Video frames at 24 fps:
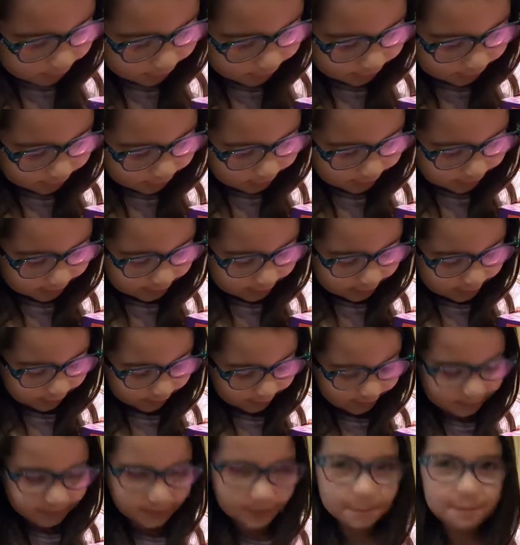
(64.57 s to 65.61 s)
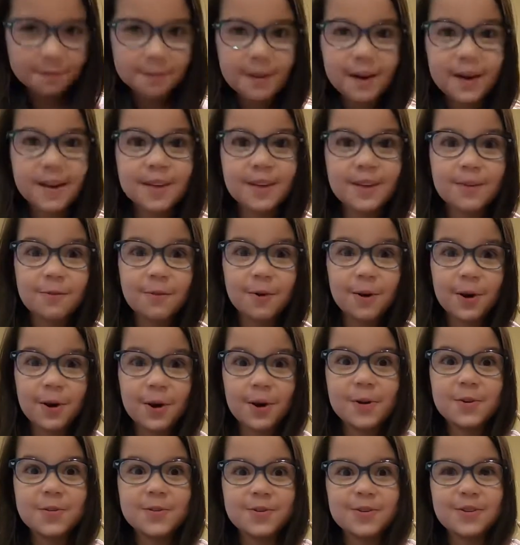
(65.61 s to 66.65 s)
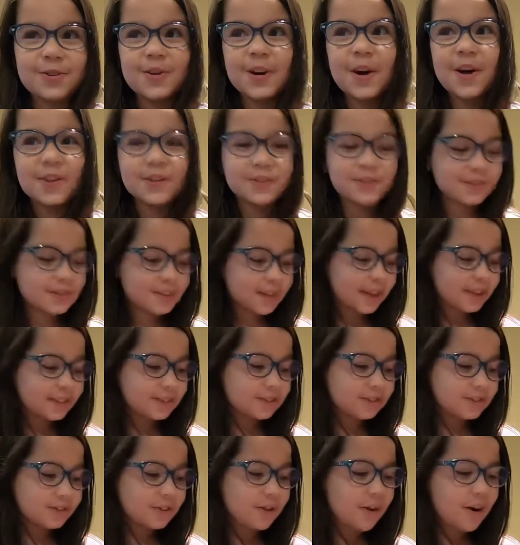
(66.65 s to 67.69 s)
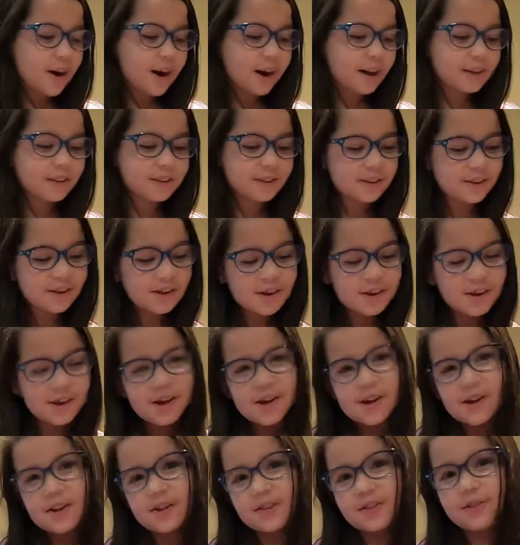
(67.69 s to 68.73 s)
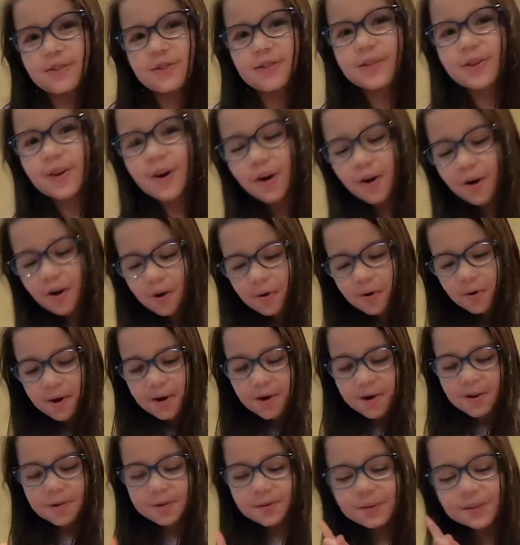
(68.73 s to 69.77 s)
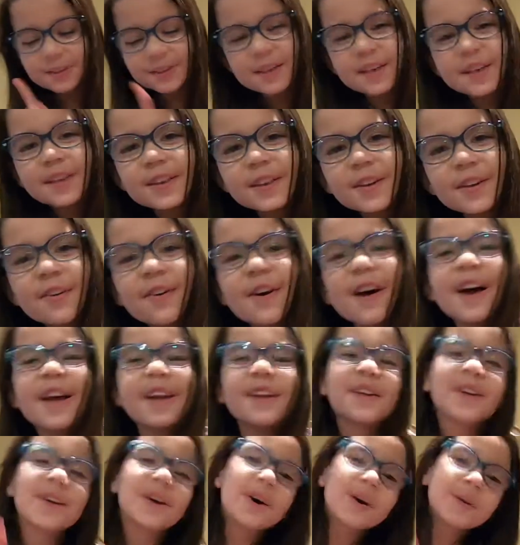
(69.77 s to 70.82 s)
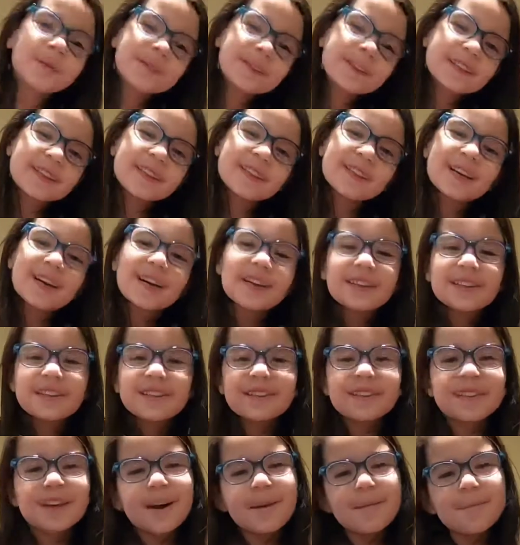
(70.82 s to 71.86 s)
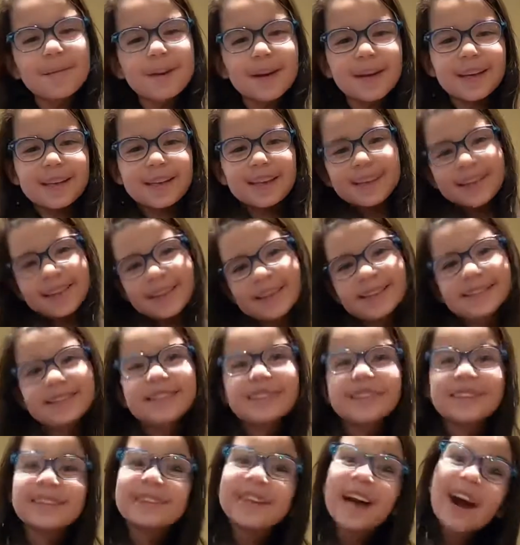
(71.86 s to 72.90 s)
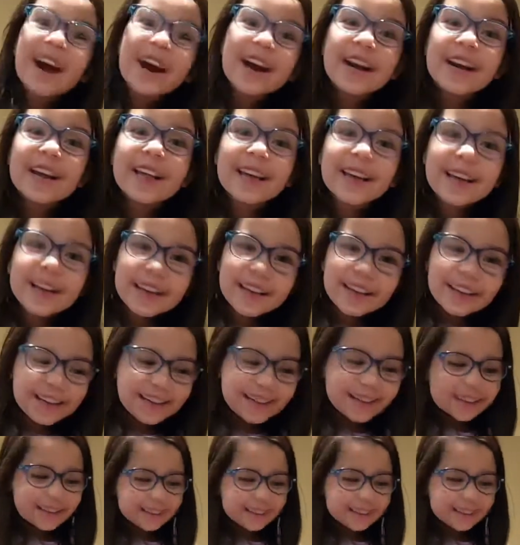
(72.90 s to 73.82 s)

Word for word: looks like she has some money, $100. That's a lot. So we're going to go ahead and open this up and get started.